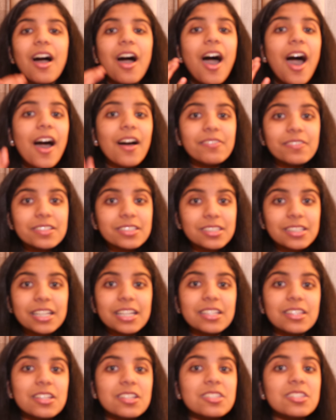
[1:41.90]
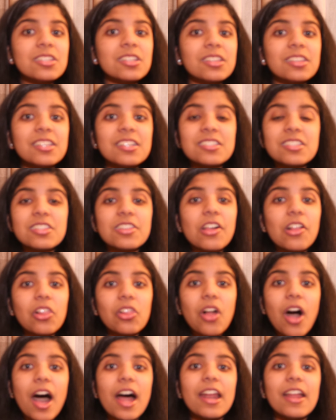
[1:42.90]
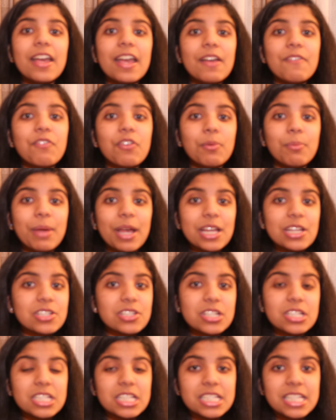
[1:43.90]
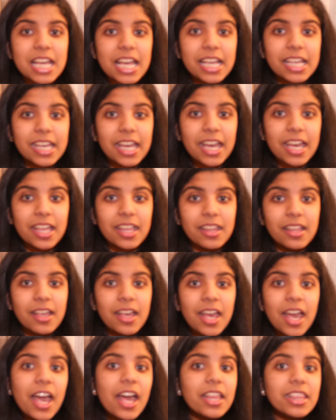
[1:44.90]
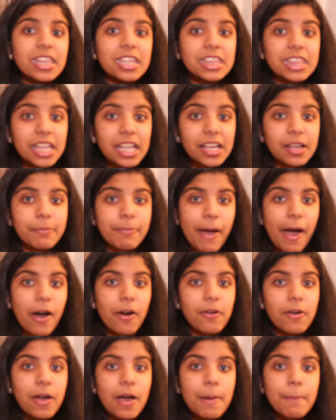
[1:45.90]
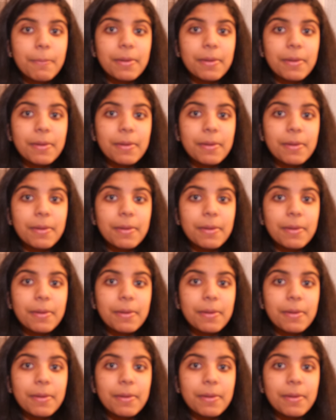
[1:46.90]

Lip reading: obviously this is a lot of information to take in and to think about,